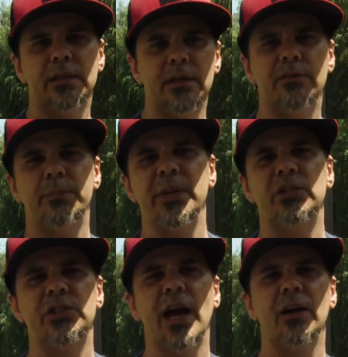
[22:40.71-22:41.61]
Give a big
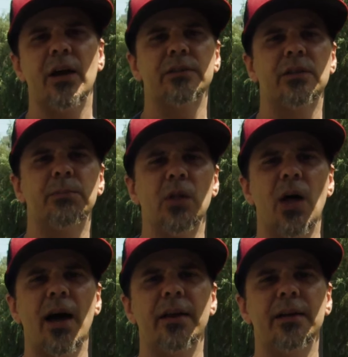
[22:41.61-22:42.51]
shout out to
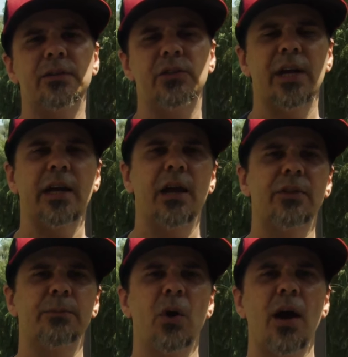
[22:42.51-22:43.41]
Mailada. Check out
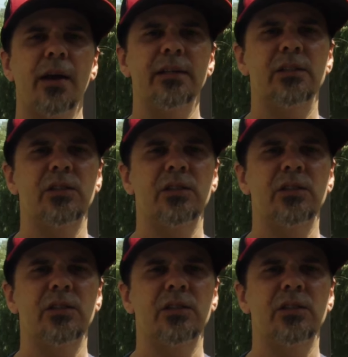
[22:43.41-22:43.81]
their products.